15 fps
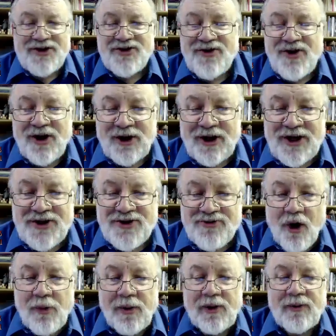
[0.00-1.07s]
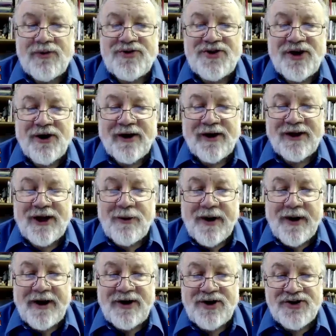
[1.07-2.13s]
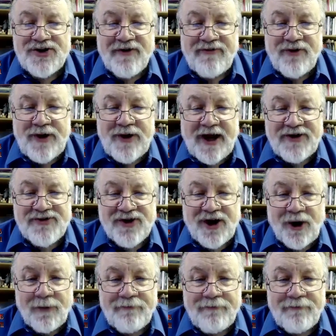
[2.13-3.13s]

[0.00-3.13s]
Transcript: Lee Strobel was here at Liberty just a few days ago.